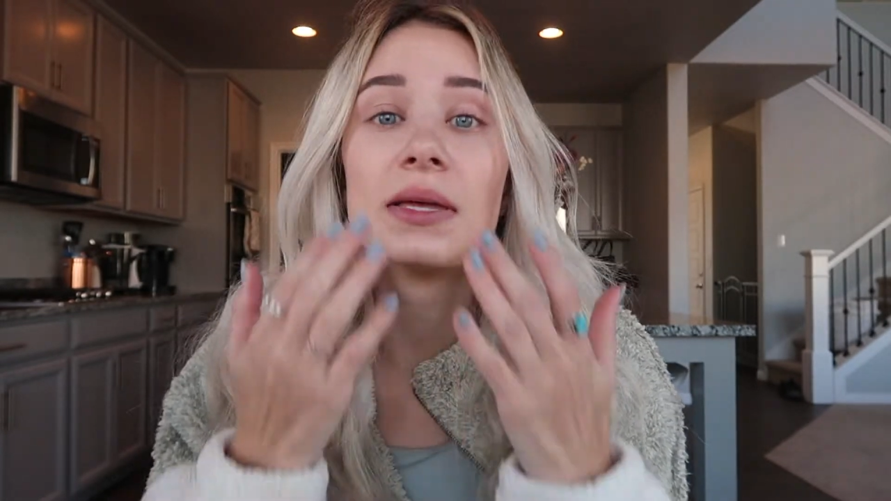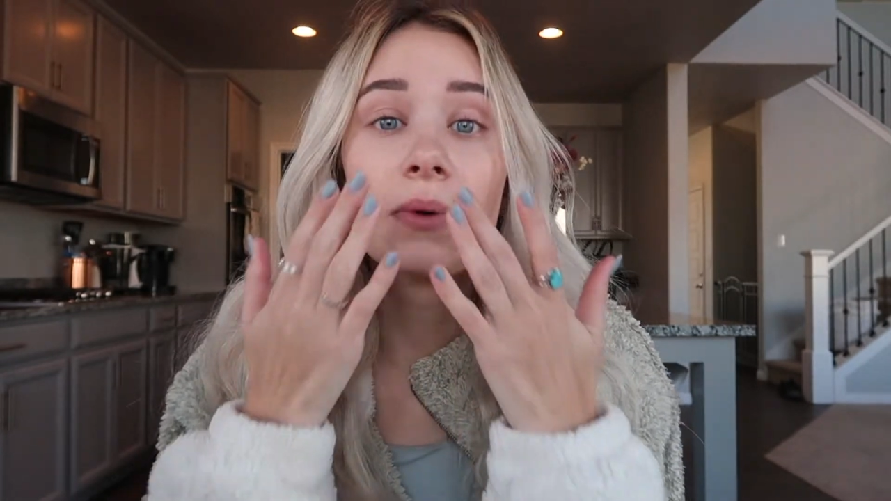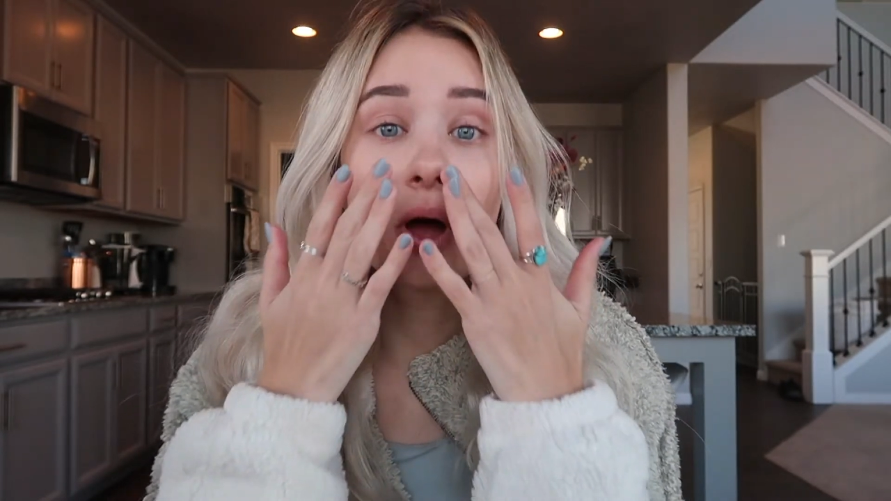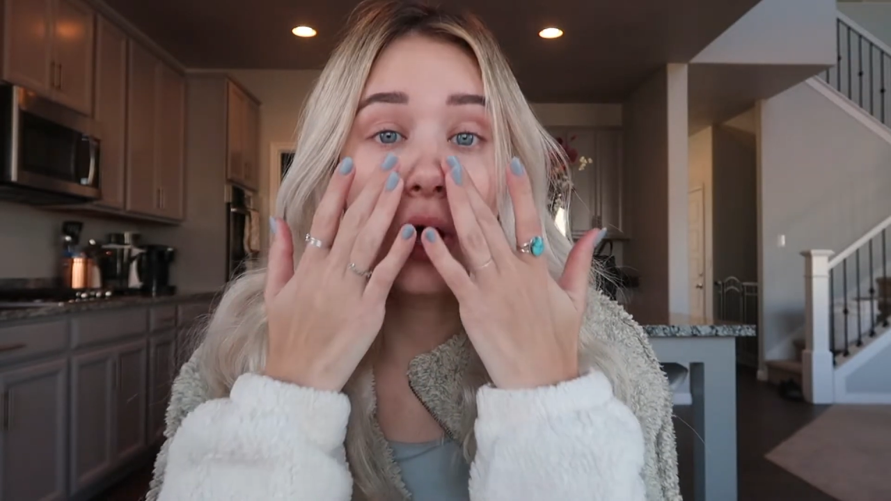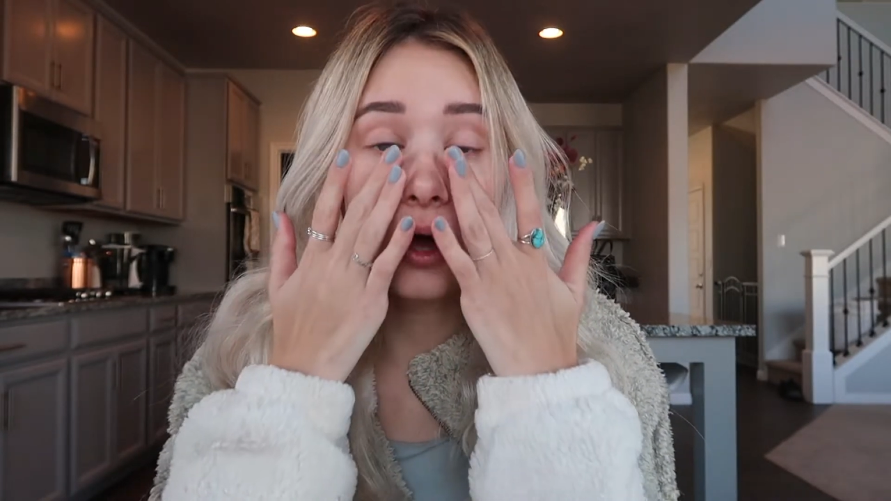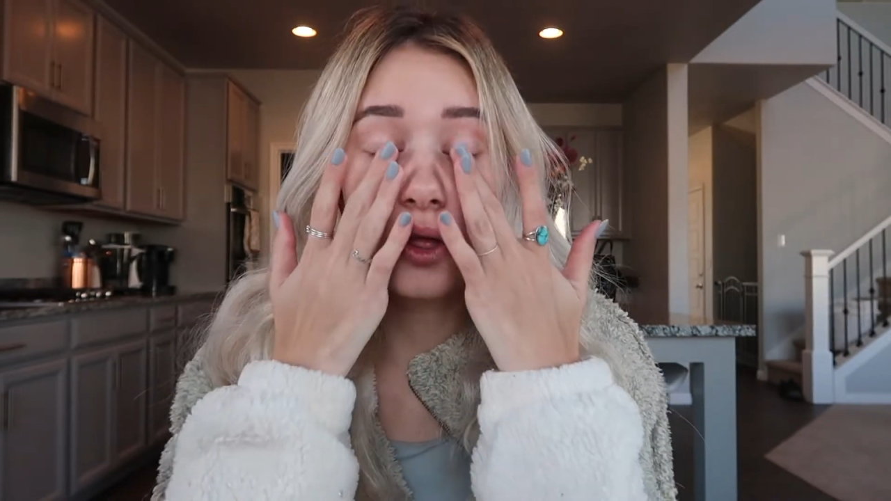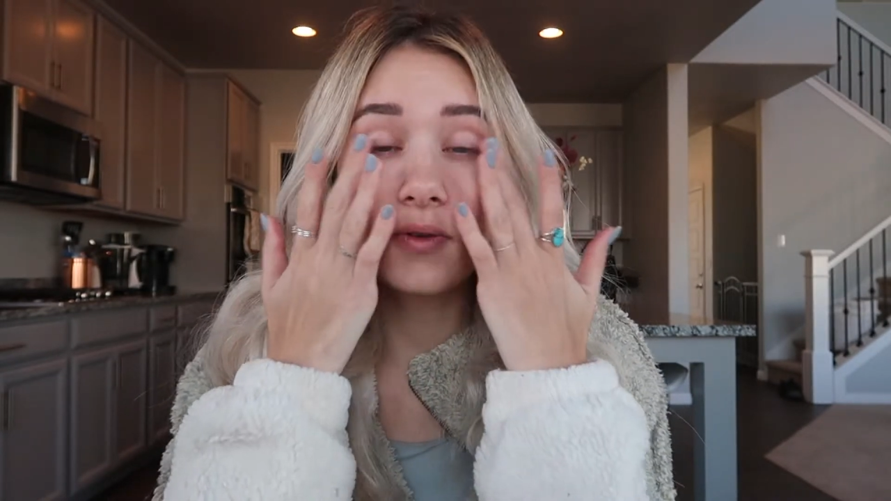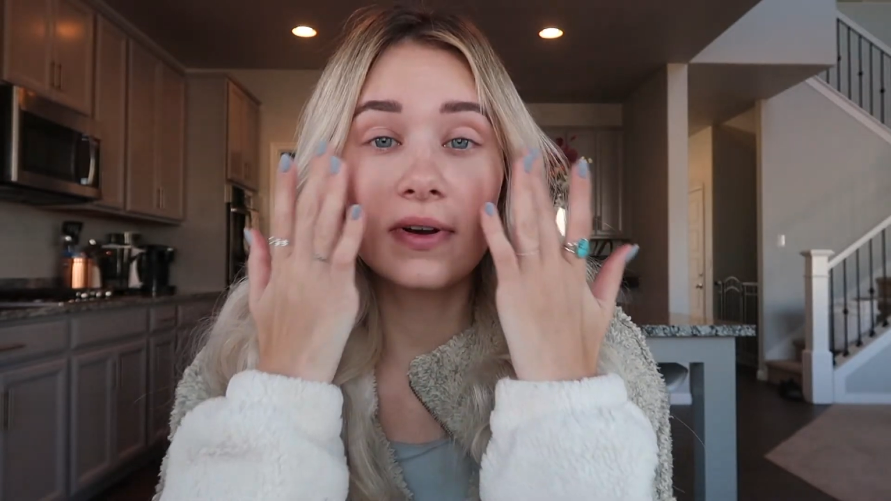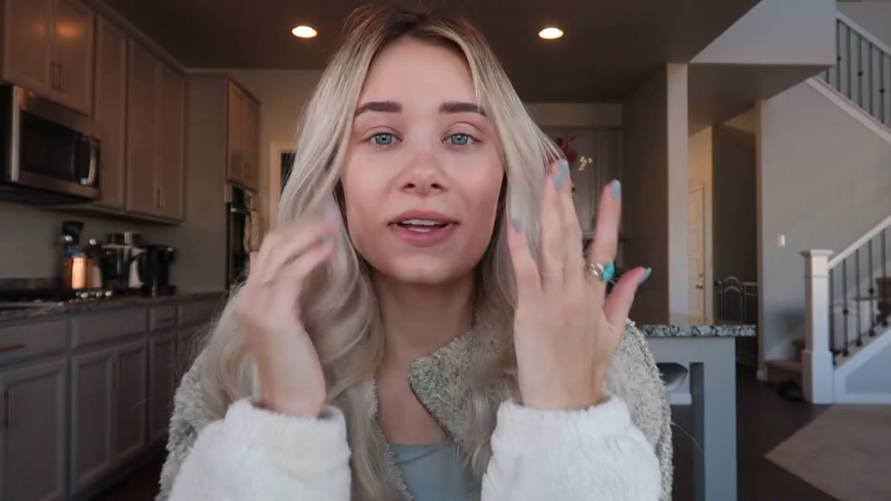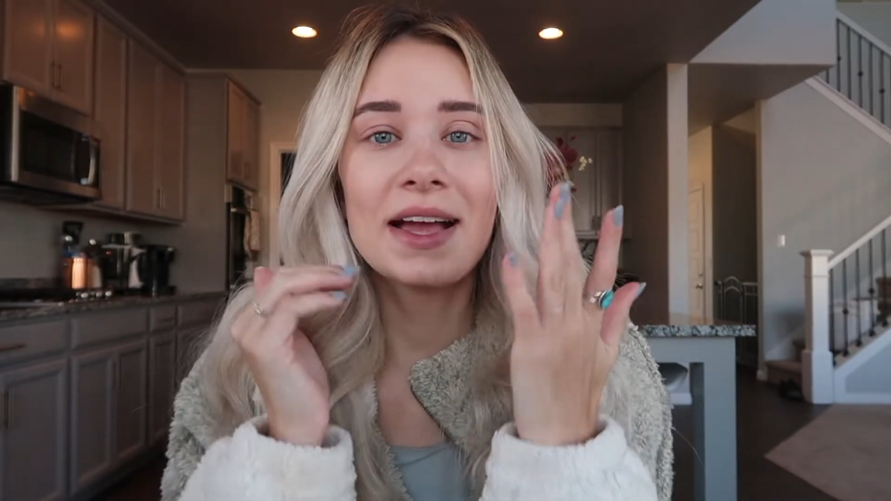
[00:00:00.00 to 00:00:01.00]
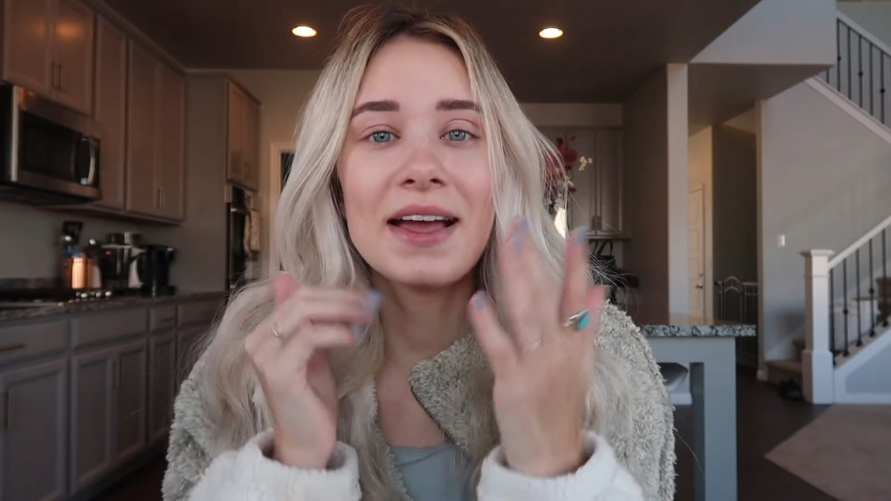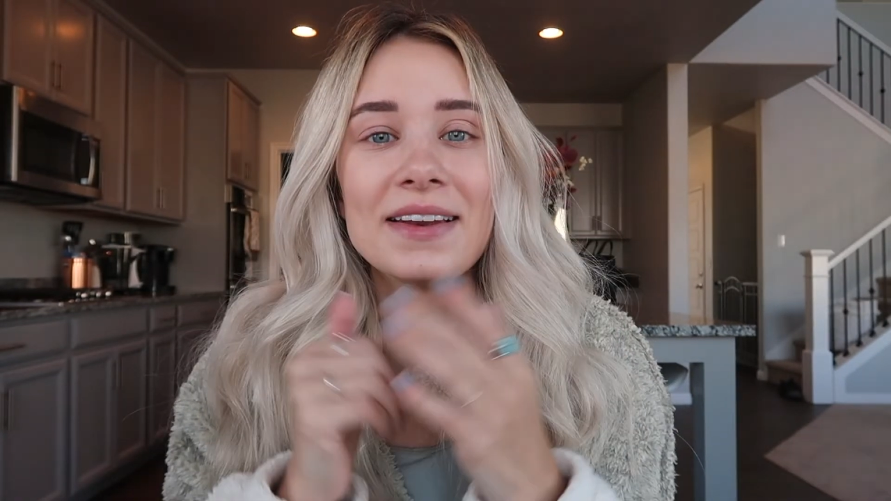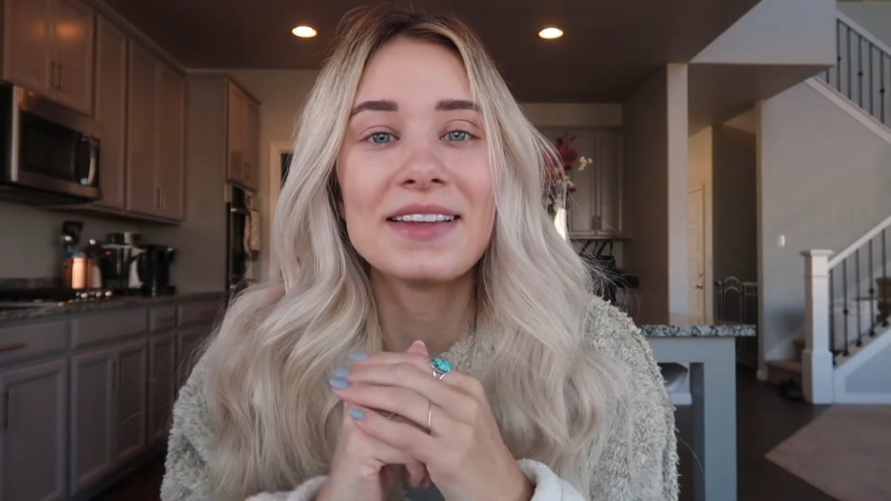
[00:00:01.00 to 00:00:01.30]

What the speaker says: them all over again.